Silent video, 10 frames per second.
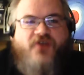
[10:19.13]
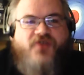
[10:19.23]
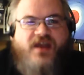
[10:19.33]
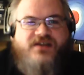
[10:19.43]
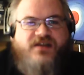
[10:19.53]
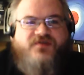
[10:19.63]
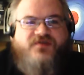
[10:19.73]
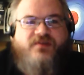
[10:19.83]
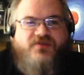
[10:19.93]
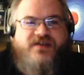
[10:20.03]
thing is that if
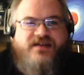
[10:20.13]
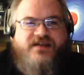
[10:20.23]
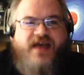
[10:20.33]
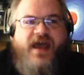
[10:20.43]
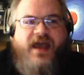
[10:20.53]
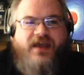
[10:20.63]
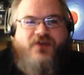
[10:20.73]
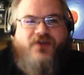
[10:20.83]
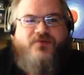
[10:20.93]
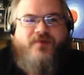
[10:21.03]
someone says, "Hey,
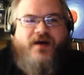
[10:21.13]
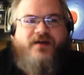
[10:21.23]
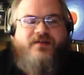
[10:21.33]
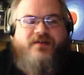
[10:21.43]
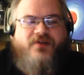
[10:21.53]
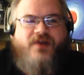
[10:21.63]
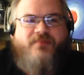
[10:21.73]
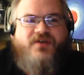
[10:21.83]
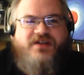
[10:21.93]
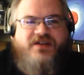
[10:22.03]
you
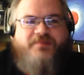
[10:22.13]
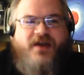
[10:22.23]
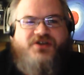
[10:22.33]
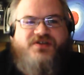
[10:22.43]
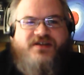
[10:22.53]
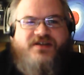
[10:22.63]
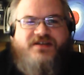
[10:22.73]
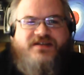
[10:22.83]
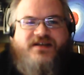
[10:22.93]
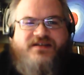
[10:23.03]
numbered these pages
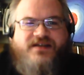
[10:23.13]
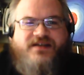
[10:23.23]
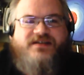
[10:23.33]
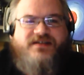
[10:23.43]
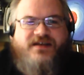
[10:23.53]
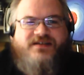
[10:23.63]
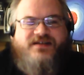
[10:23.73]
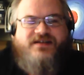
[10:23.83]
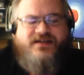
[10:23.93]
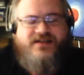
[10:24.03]
66, 66,
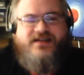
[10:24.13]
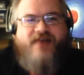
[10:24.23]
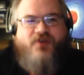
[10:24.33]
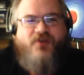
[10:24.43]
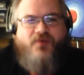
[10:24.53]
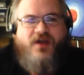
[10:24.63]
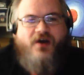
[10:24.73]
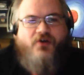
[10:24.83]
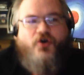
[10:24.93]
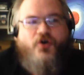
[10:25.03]
67," we can
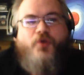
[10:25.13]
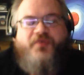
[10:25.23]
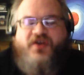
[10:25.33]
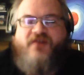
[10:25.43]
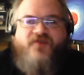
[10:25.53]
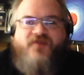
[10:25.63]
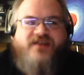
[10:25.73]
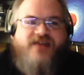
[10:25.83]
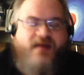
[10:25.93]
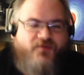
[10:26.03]
go, "Oops," and
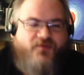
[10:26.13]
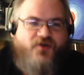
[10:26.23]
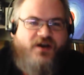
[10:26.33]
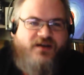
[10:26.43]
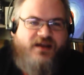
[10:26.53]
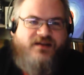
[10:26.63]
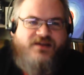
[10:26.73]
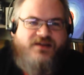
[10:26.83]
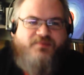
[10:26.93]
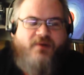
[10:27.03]
fix that before it
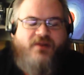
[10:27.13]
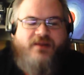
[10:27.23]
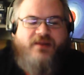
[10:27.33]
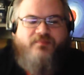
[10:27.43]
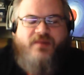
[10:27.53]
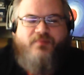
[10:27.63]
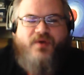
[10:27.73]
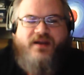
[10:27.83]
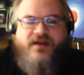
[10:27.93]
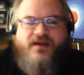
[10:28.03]
is permanently in
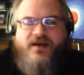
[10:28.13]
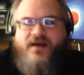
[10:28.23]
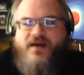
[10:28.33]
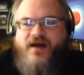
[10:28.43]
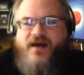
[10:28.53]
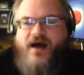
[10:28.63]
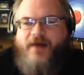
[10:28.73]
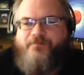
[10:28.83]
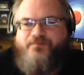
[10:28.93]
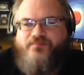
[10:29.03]
print.
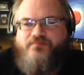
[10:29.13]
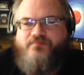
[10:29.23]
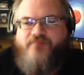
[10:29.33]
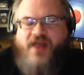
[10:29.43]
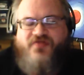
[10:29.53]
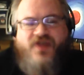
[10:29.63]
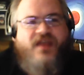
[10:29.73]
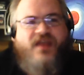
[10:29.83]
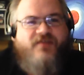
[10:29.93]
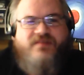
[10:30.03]
But I
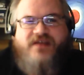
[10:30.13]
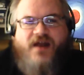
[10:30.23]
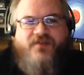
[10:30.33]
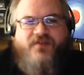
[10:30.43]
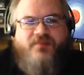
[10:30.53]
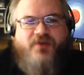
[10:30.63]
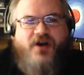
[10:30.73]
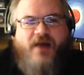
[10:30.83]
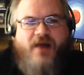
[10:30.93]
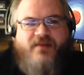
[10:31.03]
think they've been sent off to the
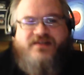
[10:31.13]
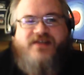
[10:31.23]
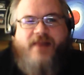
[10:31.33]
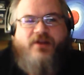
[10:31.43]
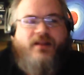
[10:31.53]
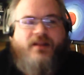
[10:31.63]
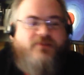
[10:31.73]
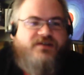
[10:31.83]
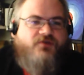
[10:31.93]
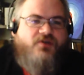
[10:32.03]
printer now. But as I said, I'm an
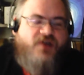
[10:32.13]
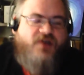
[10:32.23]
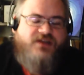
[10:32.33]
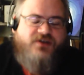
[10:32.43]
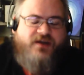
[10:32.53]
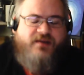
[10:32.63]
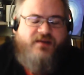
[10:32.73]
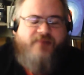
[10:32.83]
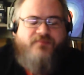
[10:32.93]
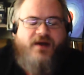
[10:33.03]
alumnus of Green Ronin, so
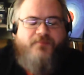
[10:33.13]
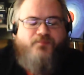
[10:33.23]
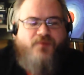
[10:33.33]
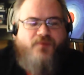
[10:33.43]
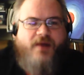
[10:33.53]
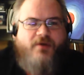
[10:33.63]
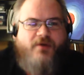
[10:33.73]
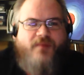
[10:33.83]
I'm a